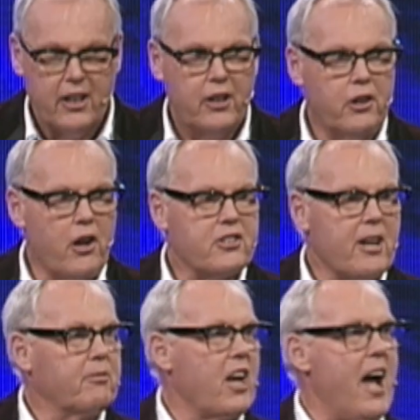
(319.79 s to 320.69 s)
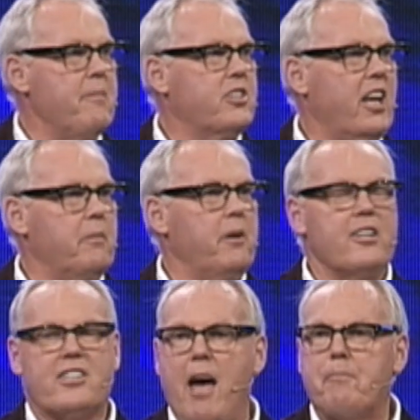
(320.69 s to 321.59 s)
You know, sometimes the enemy is
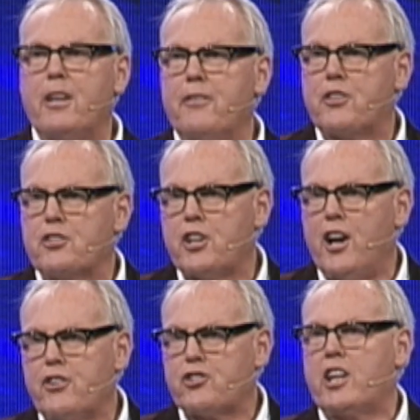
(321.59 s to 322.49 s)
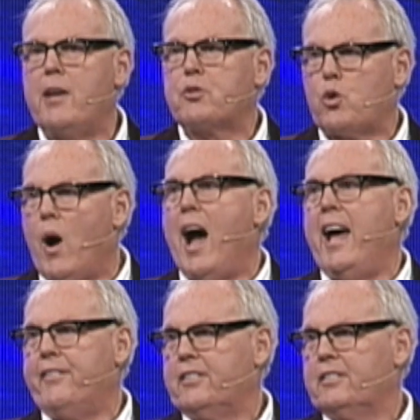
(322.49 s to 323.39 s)
happy if the church keeps quiet,